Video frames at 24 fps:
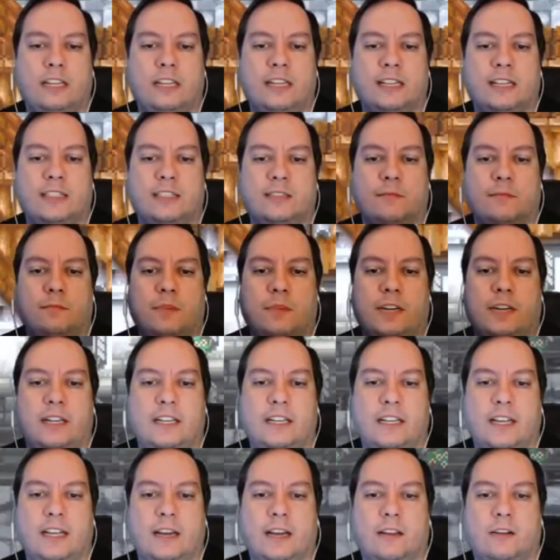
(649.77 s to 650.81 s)
to get some money
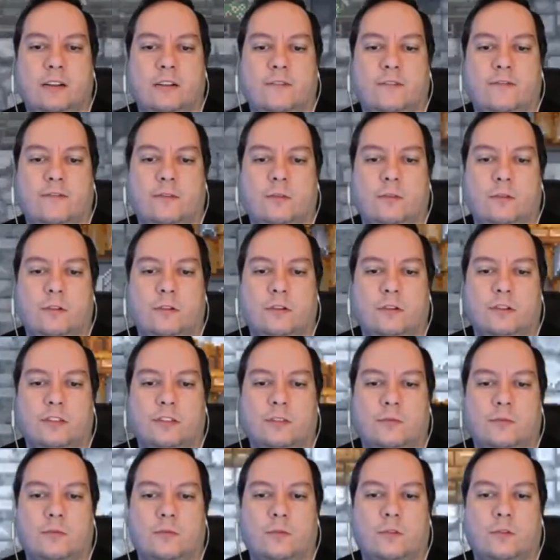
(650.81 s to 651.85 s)
together for
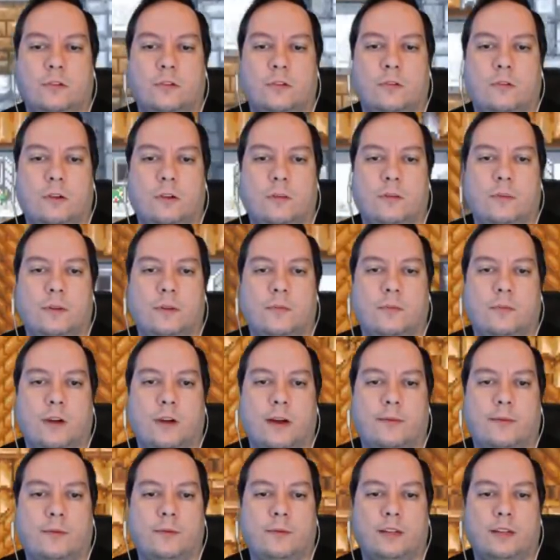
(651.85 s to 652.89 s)
some more equipment
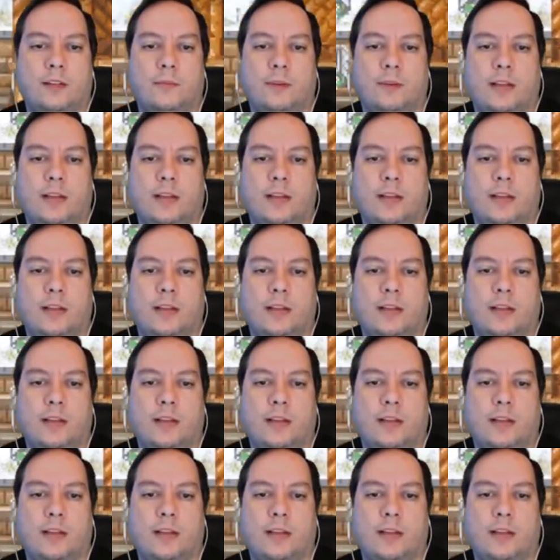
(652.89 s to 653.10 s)
probably,